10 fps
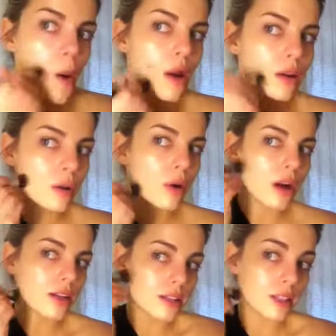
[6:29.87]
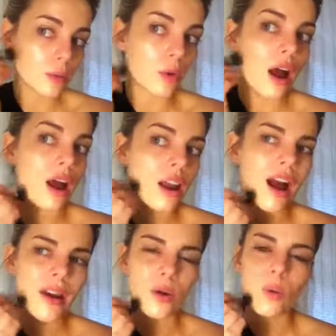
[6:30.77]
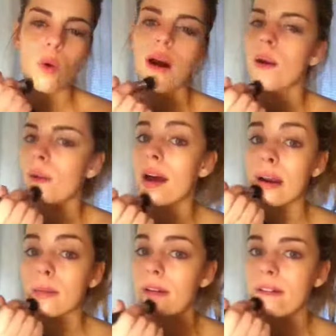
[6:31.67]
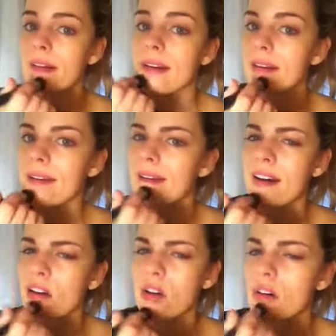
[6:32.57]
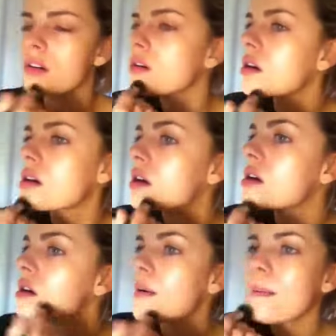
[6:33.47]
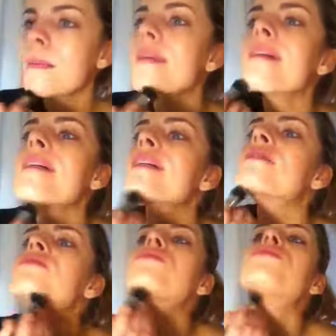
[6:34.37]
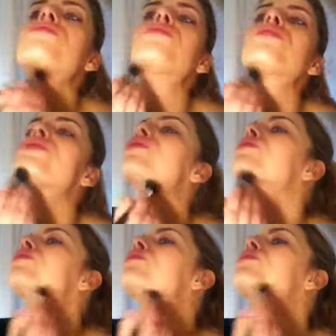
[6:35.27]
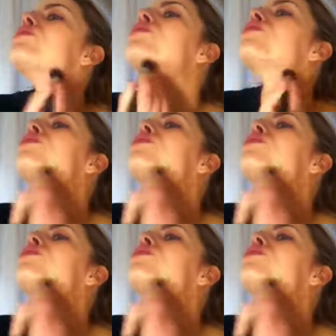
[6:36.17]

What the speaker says: Anywhere I see red, I don't want red on my face at all. So I'm gonna like just swirl, swirl, swirl,